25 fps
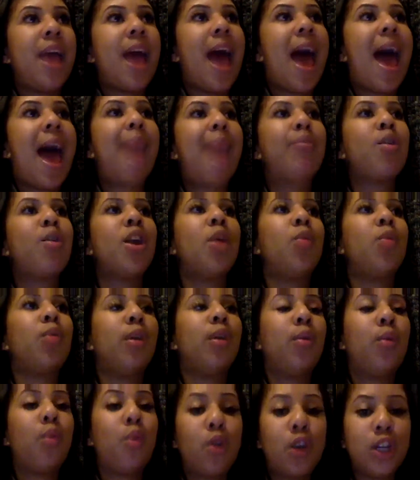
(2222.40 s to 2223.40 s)
I'm going to
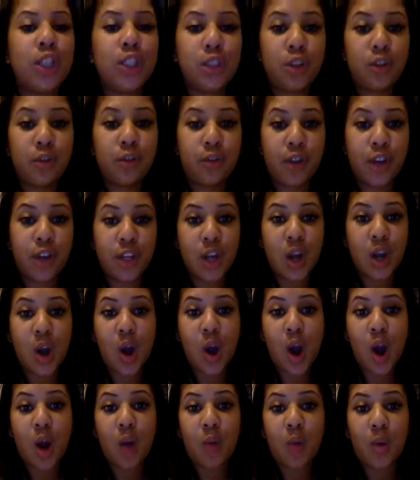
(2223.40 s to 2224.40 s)
reward you for your
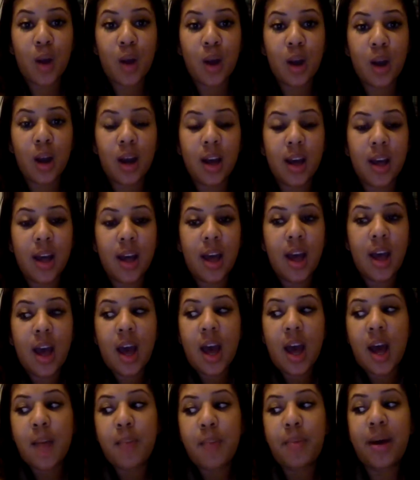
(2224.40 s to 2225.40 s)
hard work.
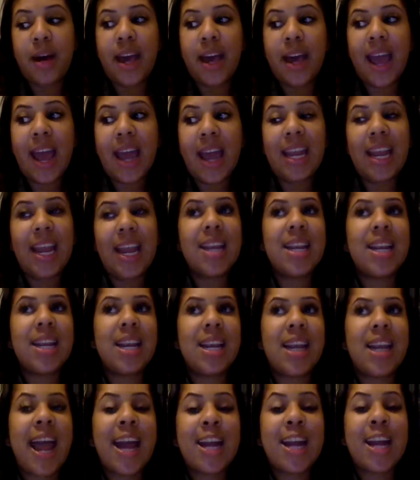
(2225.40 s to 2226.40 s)
But at the end of the
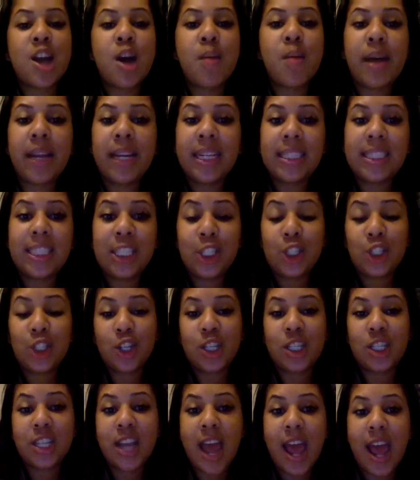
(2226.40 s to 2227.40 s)
day, nobody sees your
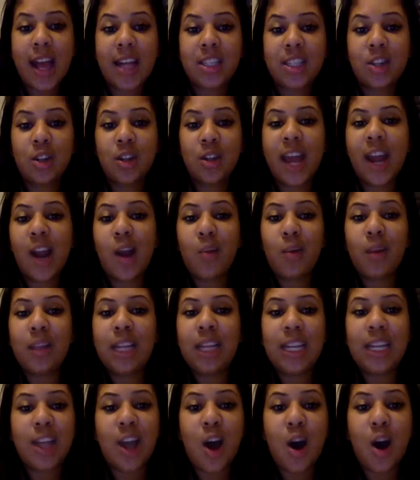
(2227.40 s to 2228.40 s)
check. So they don't
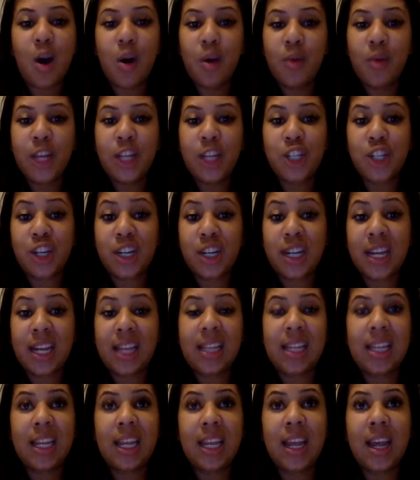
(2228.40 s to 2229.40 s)
really know that you're
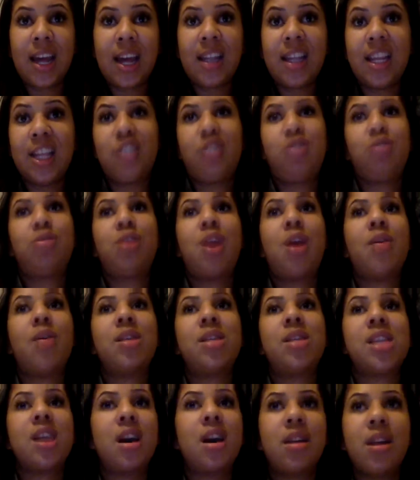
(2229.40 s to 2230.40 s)
killing it unless you go and
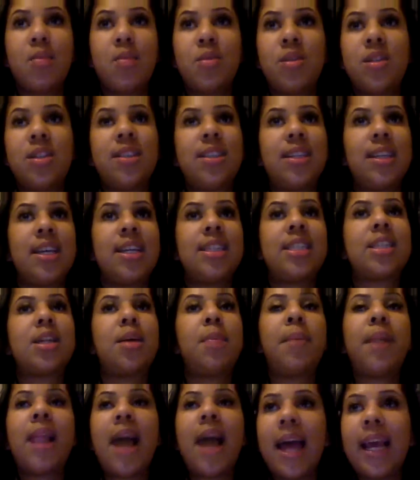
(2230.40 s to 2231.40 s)
tell them, which is against
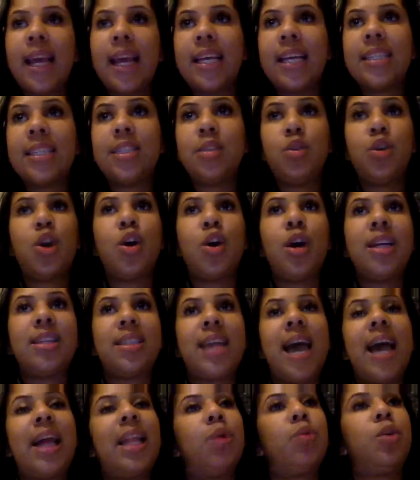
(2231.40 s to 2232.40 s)
compliance, you know,
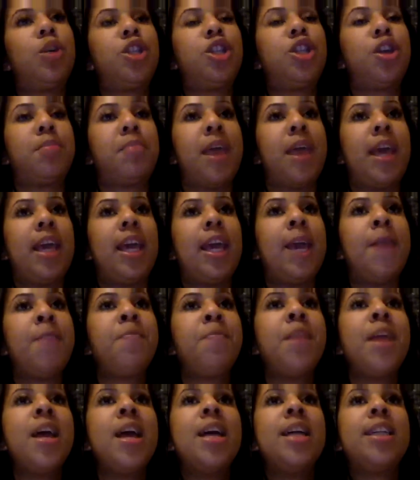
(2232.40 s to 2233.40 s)
exactly what you're making.
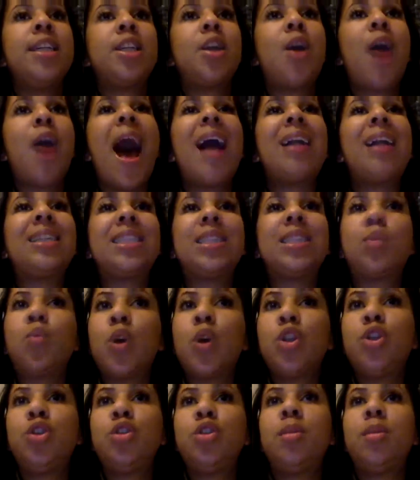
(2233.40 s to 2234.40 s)
So I just
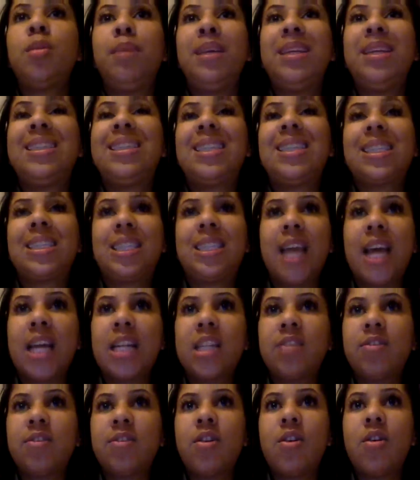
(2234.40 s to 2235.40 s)
want you to be
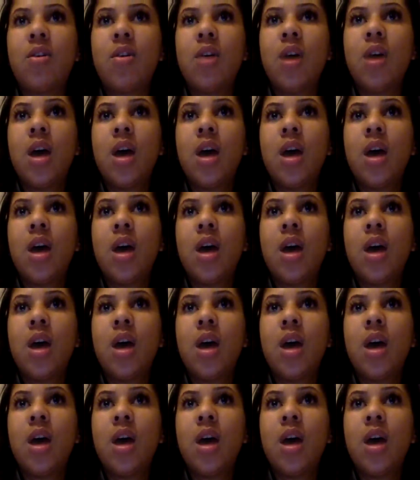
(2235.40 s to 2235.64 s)
successful